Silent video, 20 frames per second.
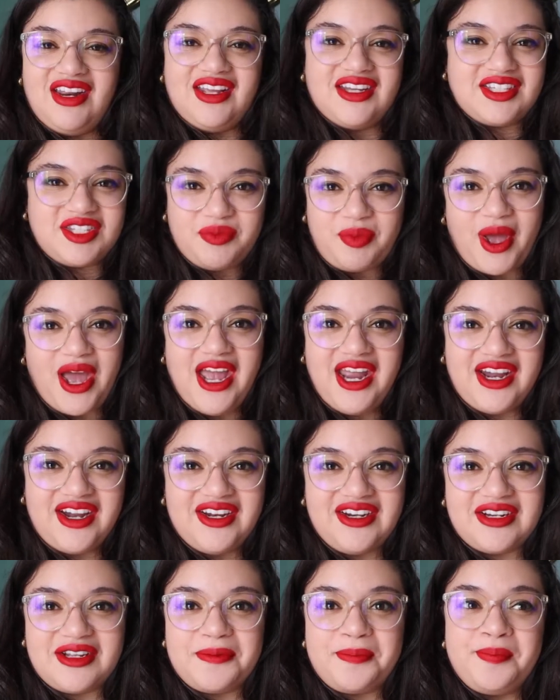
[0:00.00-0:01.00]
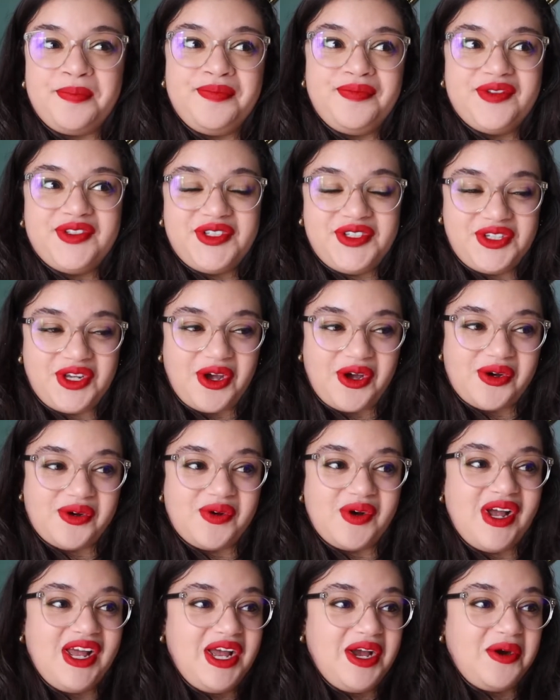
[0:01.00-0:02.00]
expired.
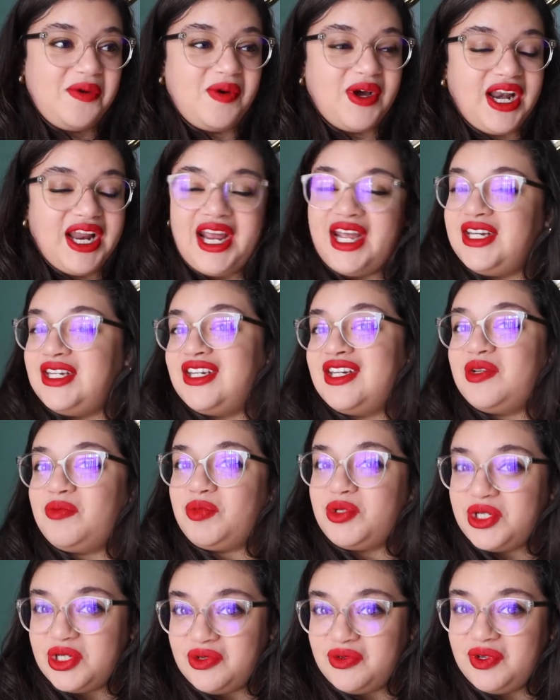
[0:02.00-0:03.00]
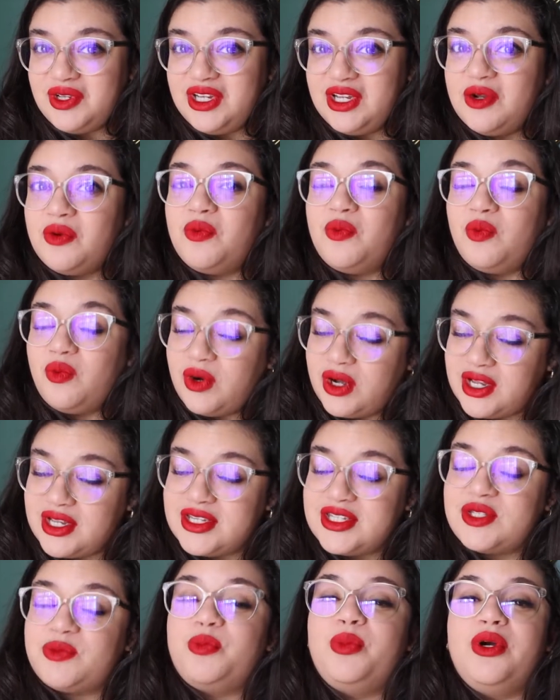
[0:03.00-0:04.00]
So what I ended up doing
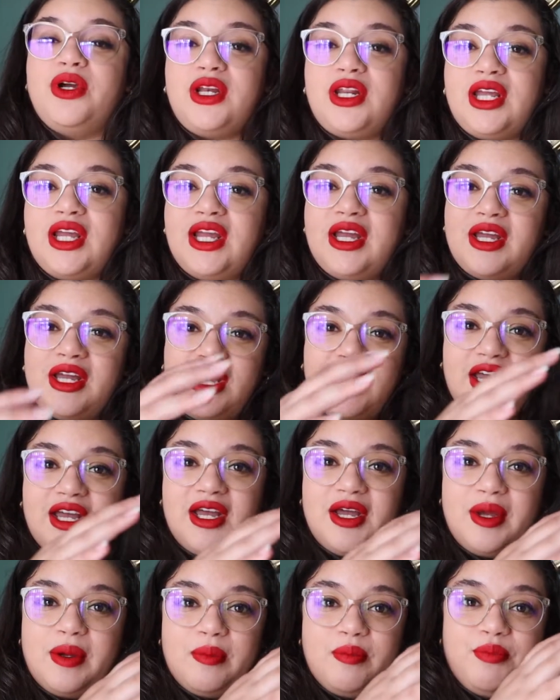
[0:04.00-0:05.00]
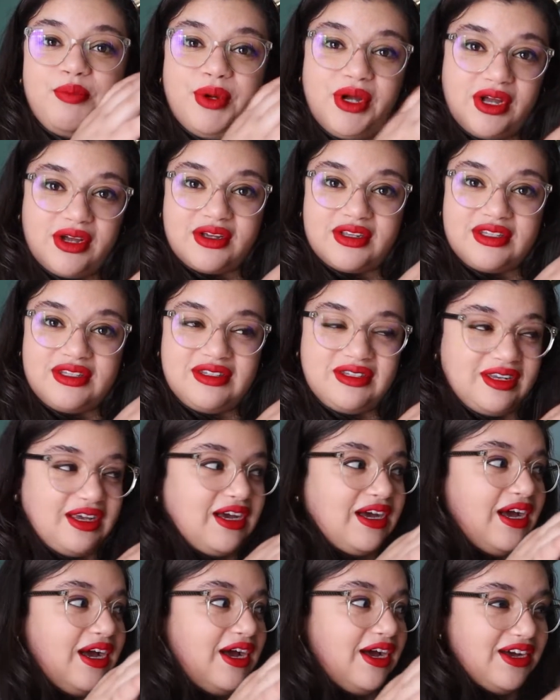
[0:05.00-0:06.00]
was putting books
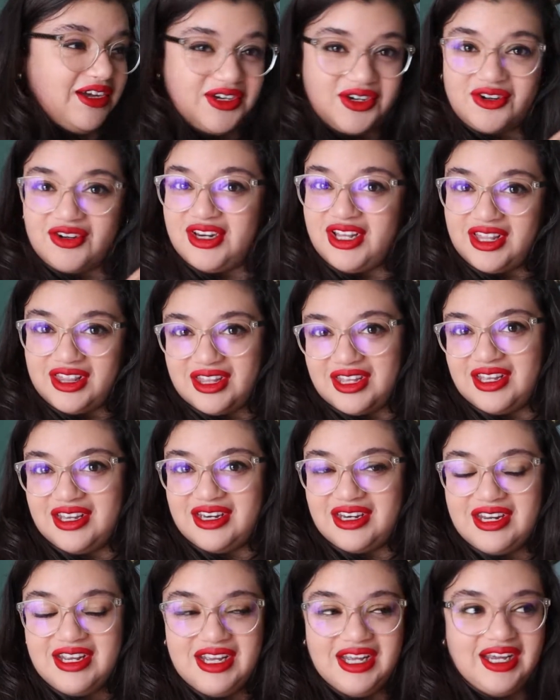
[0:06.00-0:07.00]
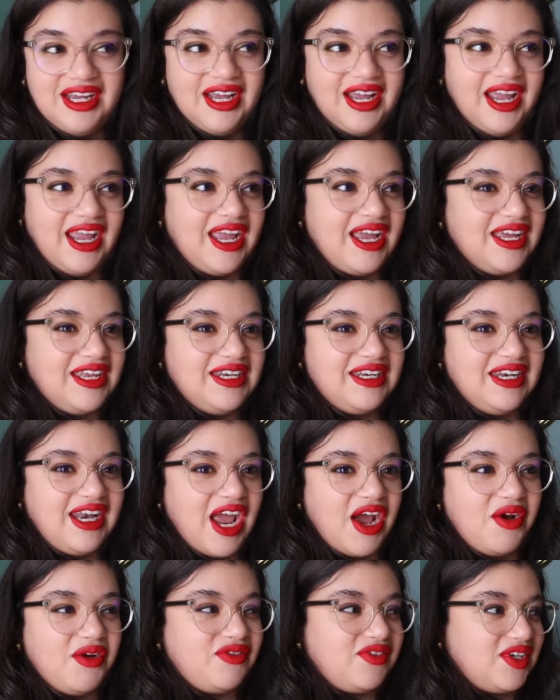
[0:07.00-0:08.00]
underneath it. And
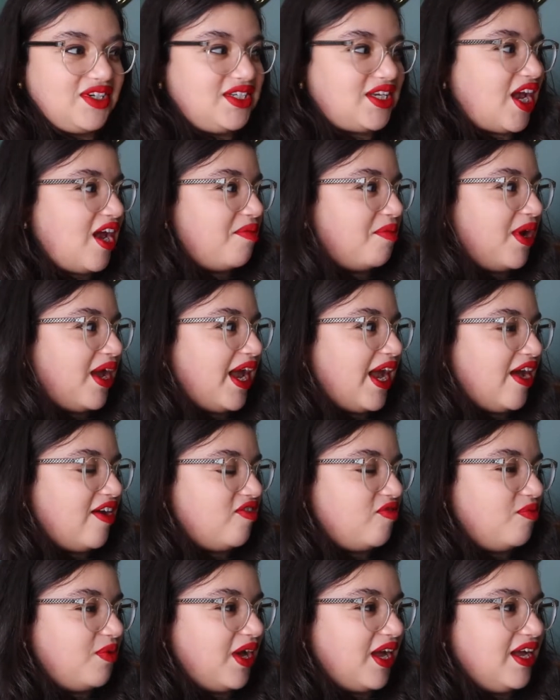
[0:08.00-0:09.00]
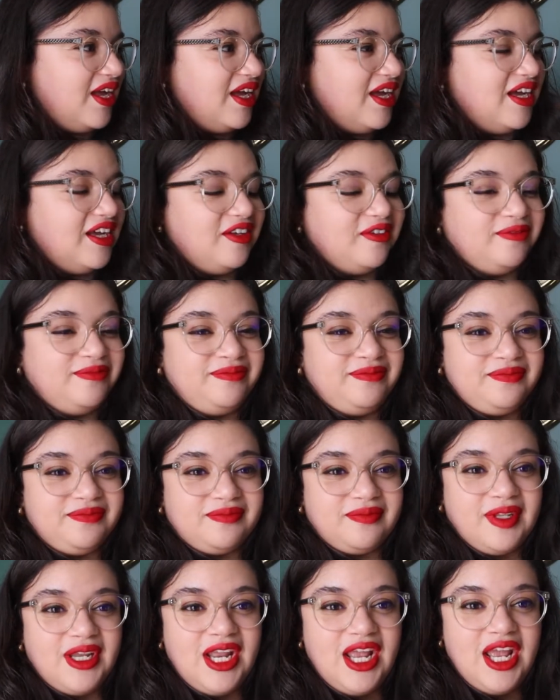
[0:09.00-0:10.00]
now every time I have my
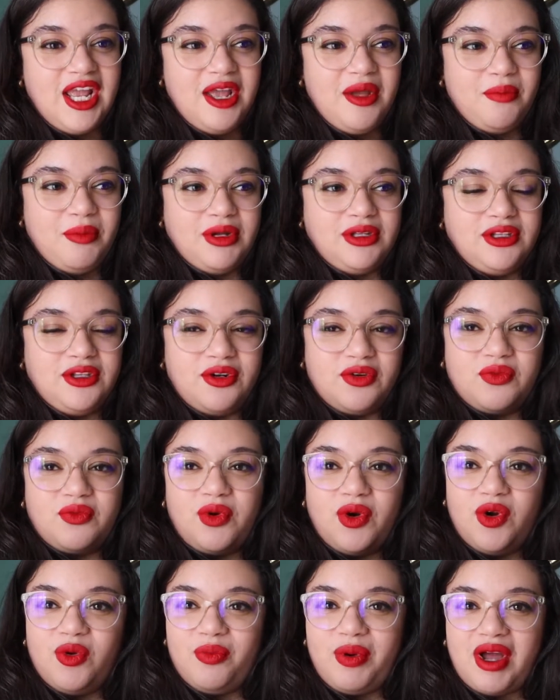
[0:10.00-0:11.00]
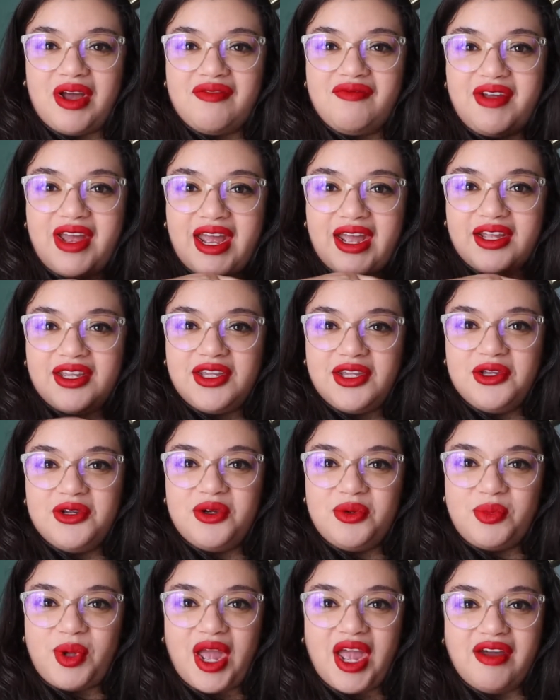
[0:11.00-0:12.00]
my little robot
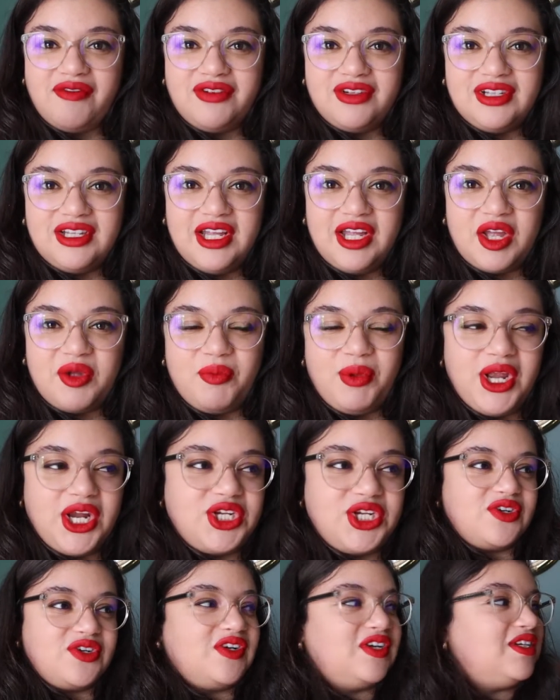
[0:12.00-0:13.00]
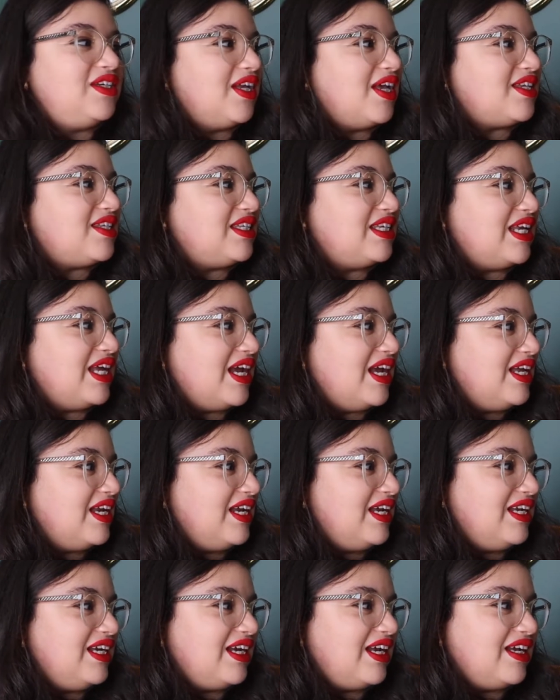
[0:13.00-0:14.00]
vacuum, I have to like make it doesn't hit
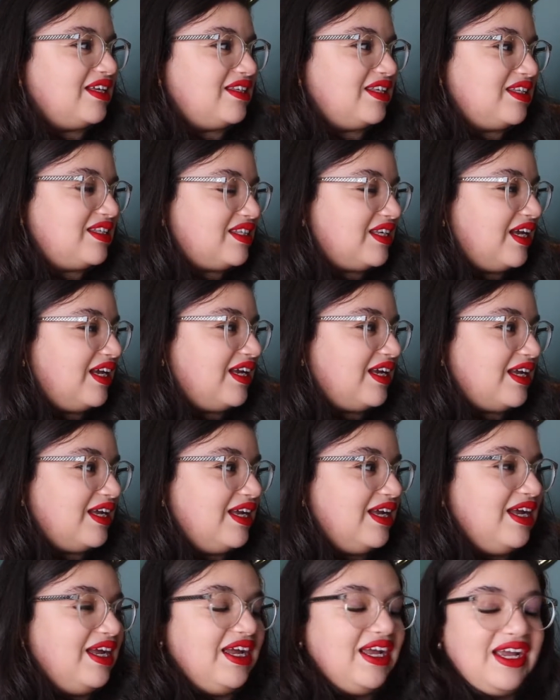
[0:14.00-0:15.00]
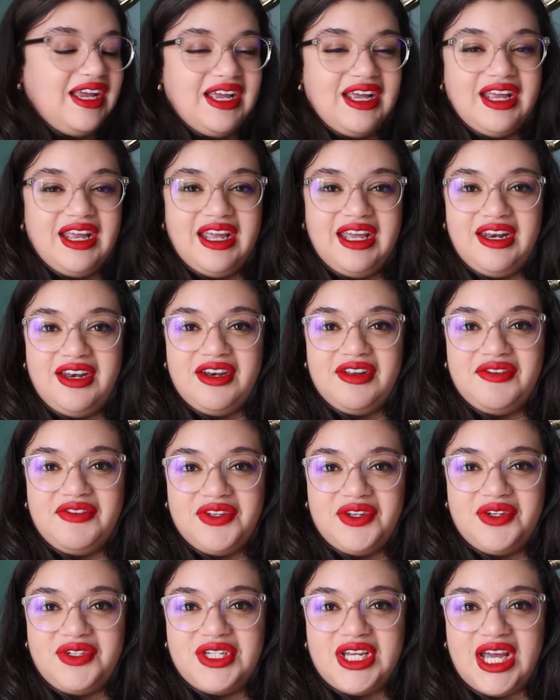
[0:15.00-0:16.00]
it, because it's like hit it a
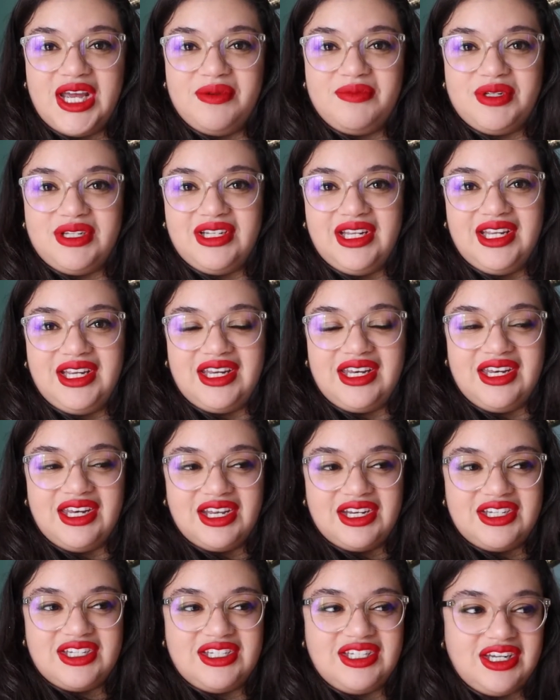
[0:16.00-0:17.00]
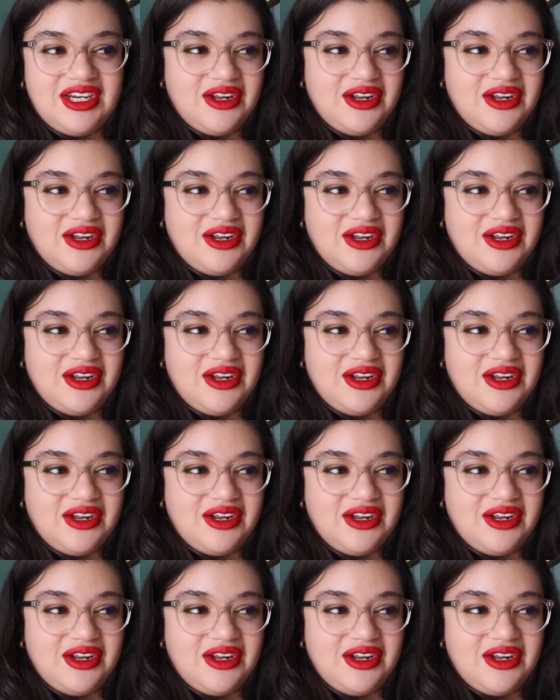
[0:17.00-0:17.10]
few times and like nudged it